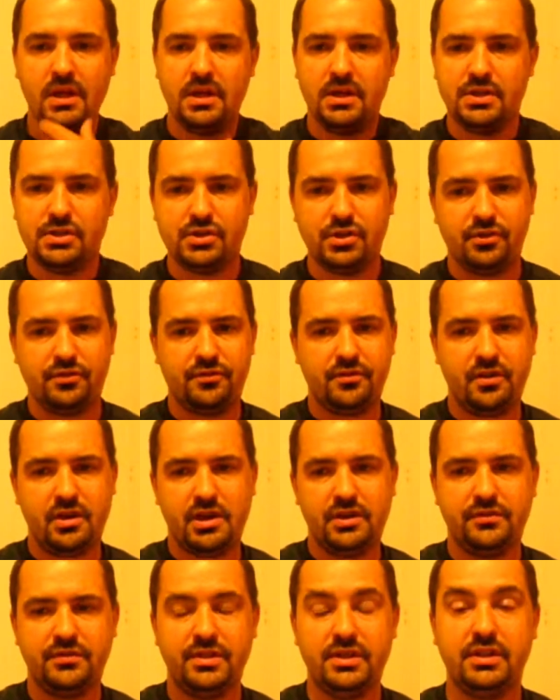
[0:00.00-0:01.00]
So far
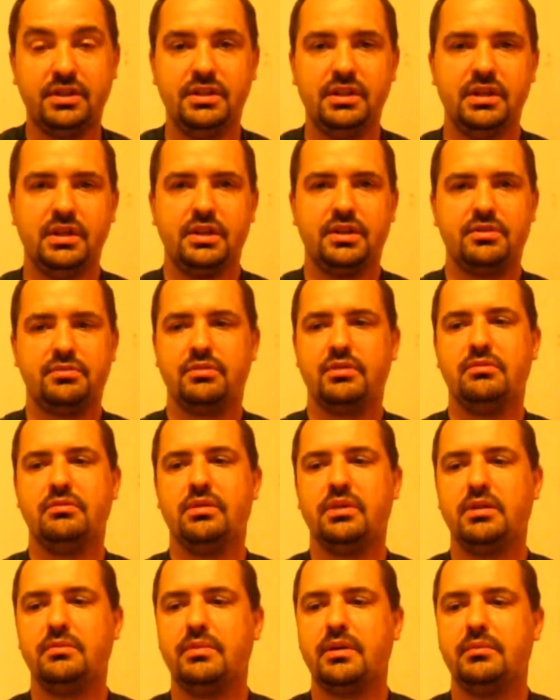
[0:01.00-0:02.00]
I've did 3
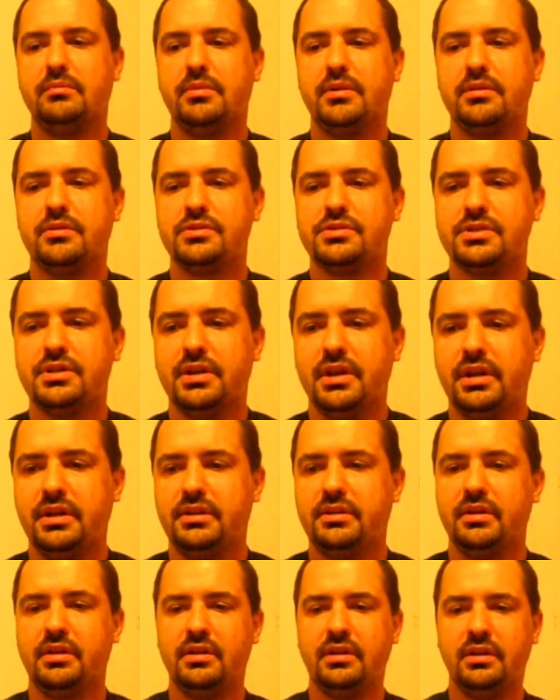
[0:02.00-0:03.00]
really big beers tonight.
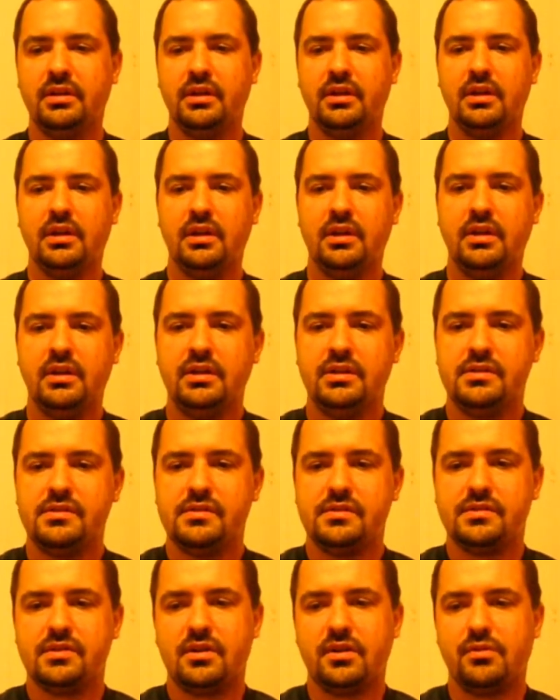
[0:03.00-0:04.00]

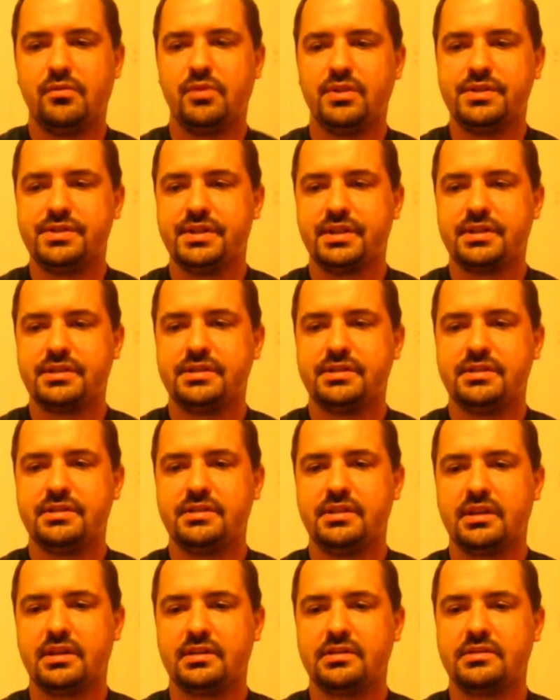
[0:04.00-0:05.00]
Started with
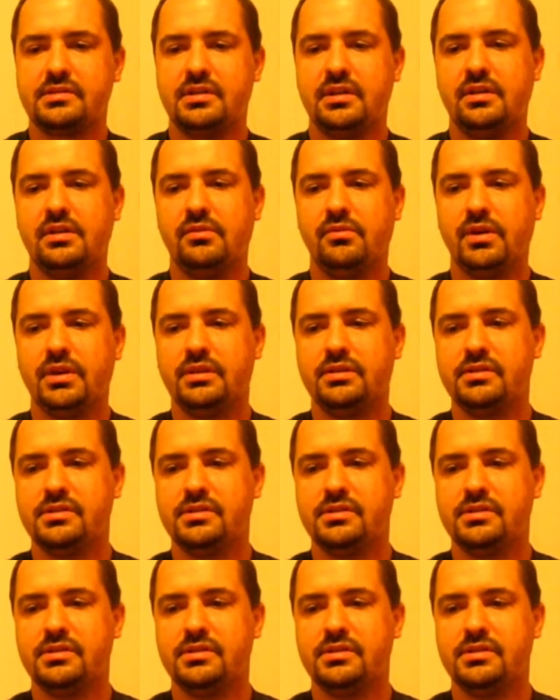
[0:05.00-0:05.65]
6.6, went to